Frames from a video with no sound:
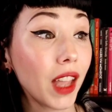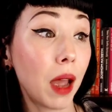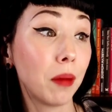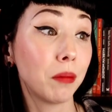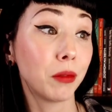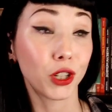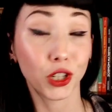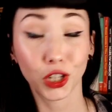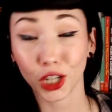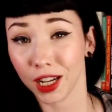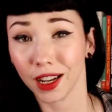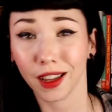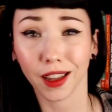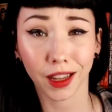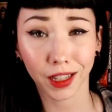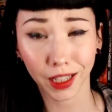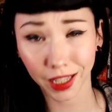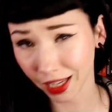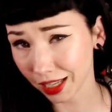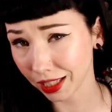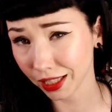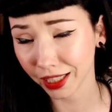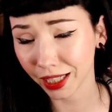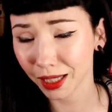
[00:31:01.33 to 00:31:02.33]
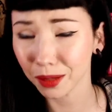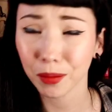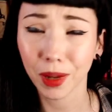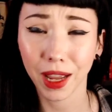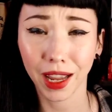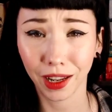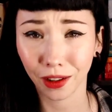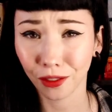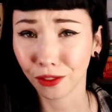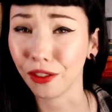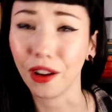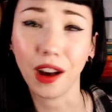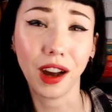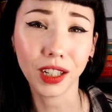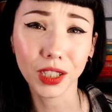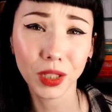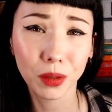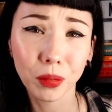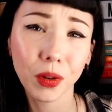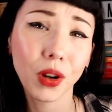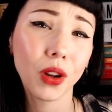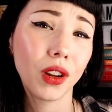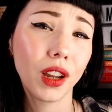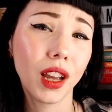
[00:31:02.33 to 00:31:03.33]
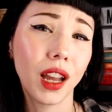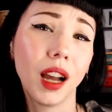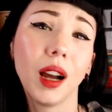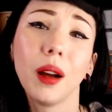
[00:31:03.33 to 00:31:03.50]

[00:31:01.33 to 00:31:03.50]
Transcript: that Machine Gun Kelly and Megan Fox broke